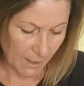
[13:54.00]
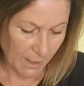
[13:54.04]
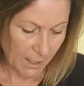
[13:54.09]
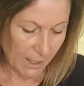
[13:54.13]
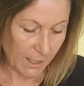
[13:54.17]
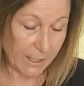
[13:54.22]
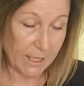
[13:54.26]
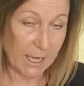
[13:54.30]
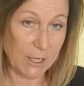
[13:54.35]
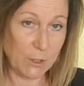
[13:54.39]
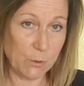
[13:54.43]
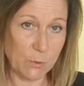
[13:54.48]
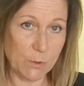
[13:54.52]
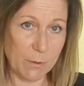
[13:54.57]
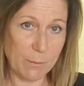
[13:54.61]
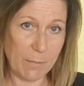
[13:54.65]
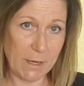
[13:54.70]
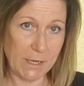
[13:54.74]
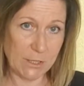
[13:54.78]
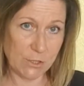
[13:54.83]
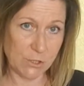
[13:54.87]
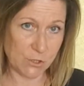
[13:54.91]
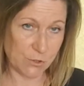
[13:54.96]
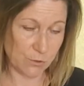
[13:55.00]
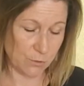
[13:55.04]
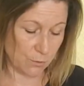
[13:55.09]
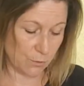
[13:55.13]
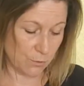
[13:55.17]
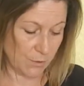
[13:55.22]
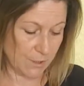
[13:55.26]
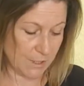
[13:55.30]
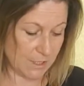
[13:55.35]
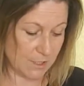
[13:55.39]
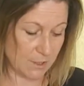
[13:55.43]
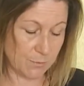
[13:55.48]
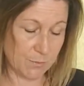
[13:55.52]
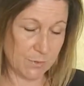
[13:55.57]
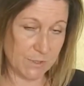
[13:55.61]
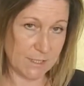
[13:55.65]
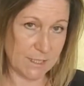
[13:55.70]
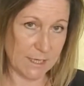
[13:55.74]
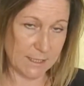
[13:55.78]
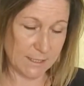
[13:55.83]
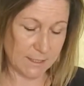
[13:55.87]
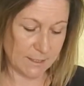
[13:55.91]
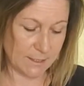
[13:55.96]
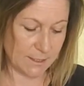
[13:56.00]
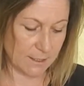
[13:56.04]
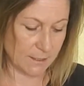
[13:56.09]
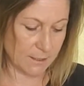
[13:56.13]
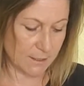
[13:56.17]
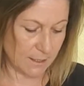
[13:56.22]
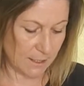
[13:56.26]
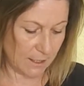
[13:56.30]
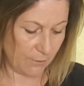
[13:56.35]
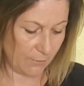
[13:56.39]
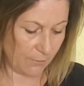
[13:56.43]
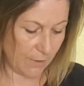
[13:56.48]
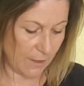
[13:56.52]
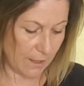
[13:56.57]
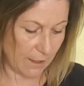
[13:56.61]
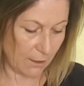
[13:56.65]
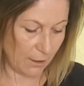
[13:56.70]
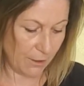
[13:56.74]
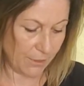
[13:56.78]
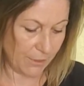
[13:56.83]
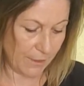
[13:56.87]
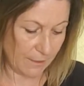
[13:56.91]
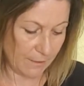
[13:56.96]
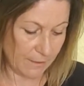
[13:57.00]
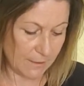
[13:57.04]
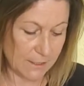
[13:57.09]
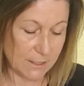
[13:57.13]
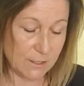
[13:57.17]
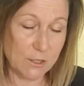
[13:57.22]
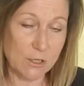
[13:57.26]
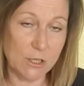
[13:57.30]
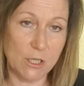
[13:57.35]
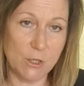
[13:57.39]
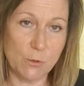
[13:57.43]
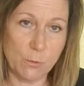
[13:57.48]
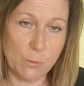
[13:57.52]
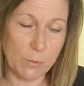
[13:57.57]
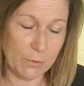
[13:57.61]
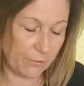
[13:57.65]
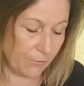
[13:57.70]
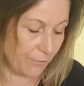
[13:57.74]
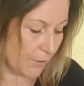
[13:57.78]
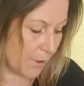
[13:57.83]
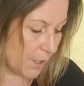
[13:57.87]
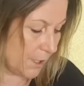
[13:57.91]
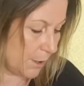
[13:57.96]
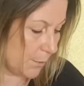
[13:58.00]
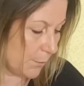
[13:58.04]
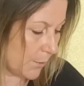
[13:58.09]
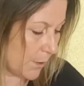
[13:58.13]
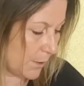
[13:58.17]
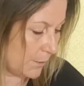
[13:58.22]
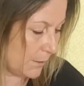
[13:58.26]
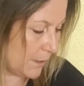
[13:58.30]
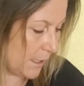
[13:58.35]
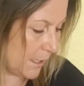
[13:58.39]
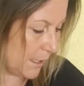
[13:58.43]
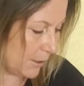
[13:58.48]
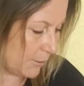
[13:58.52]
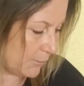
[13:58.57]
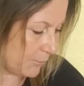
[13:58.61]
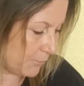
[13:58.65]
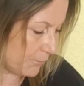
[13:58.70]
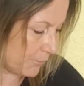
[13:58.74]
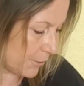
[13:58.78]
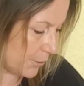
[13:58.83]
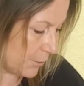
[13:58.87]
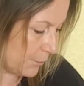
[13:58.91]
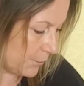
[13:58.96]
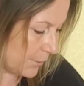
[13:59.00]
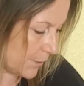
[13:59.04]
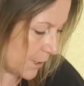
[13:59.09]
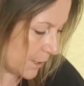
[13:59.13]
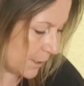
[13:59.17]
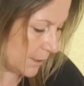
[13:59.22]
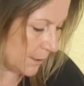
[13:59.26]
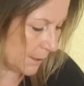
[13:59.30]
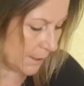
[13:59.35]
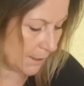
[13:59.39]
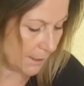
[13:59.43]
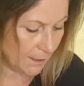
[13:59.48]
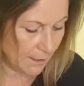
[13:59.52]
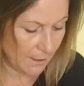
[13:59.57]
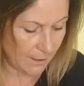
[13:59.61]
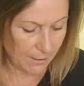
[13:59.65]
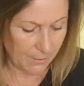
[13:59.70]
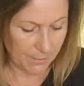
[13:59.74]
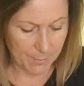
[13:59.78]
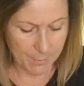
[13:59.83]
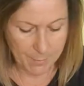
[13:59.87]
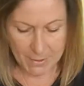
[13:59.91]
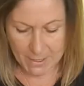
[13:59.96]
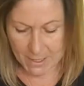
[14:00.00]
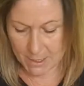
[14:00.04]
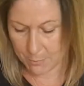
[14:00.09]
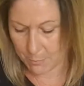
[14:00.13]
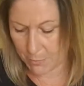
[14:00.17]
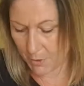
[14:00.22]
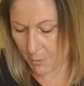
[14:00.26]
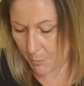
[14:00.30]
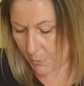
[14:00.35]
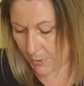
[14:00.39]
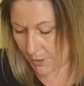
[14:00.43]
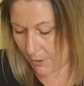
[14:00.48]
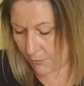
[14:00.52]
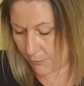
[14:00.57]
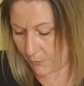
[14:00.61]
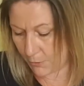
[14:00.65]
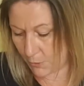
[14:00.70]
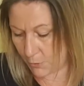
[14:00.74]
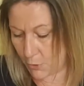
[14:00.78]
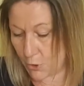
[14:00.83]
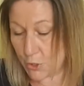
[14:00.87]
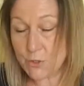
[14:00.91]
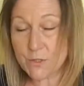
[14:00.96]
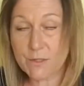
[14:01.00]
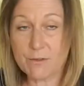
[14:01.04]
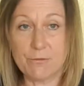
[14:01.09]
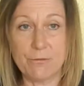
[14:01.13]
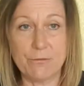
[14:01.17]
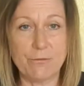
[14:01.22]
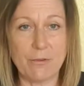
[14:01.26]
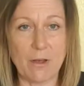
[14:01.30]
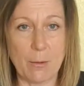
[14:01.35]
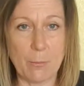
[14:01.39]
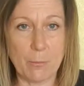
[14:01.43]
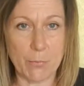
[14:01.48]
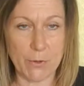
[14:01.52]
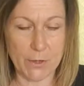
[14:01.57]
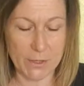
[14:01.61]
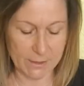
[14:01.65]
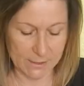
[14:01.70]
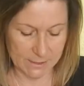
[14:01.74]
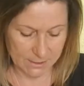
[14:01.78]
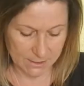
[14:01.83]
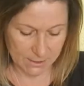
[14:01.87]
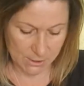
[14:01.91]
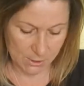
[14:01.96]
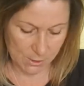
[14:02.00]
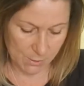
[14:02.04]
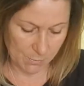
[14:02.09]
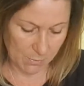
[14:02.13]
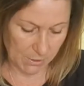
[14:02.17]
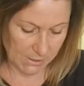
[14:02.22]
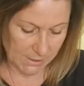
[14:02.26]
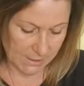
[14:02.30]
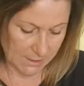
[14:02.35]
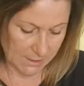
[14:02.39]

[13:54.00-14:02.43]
Again, you want to make sure this is protected underneath here. I think this glue will be fine, it won't leak through the paper, but if you're using fabric, this glue might